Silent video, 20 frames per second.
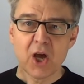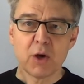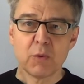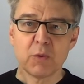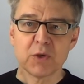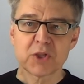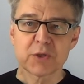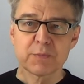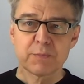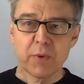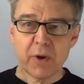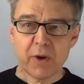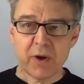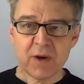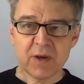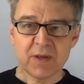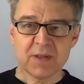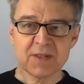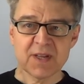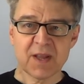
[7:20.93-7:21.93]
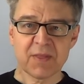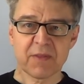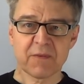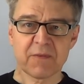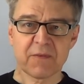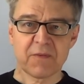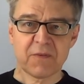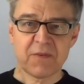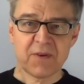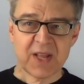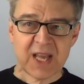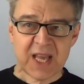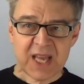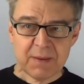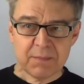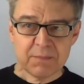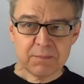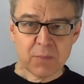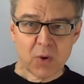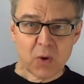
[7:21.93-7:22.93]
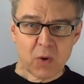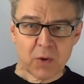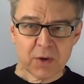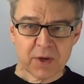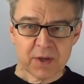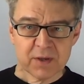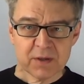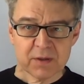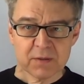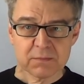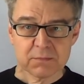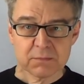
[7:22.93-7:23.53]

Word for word: which burns at the flame border